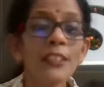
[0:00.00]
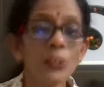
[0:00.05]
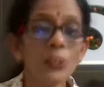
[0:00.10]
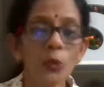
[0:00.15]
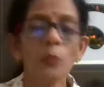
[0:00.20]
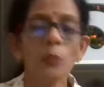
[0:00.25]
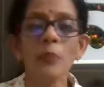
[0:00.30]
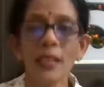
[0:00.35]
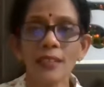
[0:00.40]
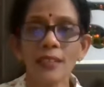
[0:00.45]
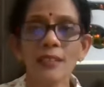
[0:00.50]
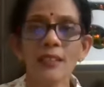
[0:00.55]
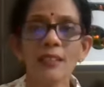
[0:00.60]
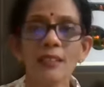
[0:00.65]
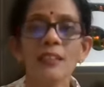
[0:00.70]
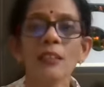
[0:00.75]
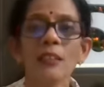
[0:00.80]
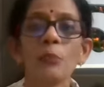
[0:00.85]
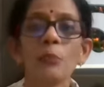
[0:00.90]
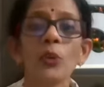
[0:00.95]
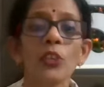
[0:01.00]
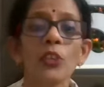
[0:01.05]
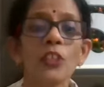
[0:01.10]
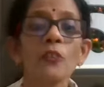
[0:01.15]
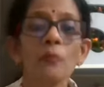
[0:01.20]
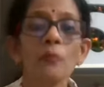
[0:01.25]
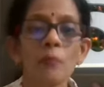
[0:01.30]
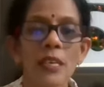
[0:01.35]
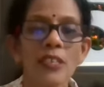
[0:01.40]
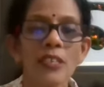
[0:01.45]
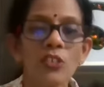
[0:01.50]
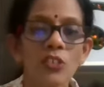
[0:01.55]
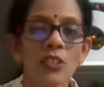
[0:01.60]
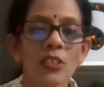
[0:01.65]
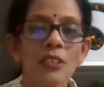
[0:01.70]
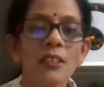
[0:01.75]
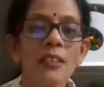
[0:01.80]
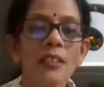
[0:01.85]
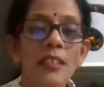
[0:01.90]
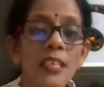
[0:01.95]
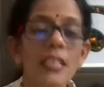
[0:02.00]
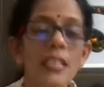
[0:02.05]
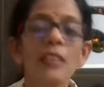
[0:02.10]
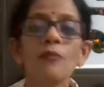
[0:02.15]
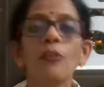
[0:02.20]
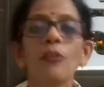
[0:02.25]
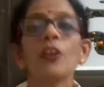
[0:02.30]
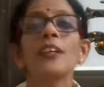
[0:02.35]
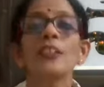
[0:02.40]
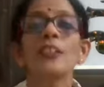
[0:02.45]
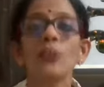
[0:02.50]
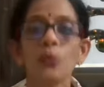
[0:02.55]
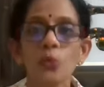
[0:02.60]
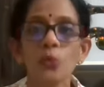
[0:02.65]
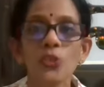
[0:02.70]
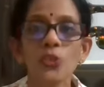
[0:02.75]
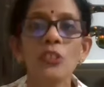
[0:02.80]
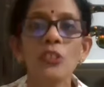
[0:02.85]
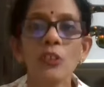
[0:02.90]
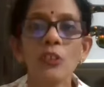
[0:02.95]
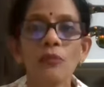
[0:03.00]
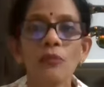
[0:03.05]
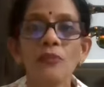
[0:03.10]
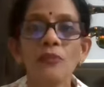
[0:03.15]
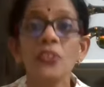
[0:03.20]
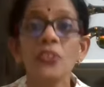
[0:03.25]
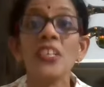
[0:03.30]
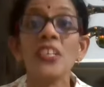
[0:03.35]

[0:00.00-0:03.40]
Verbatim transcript: in two places in the book you mentioned the need for inclusion of